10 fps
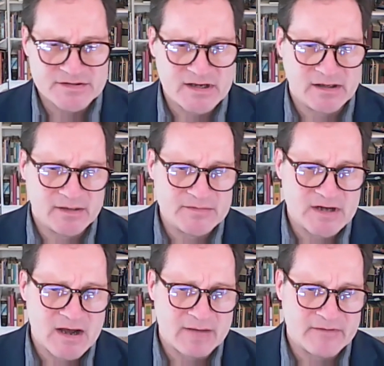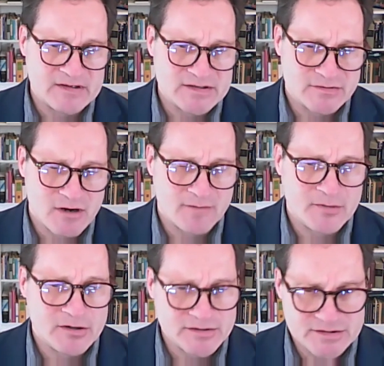They're selling them to obvious straw
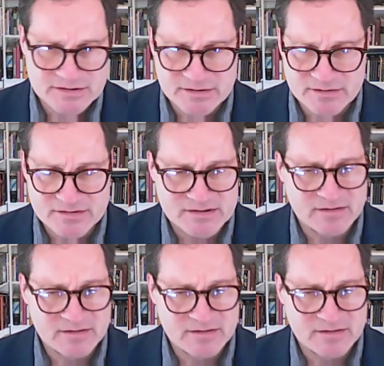purchasers.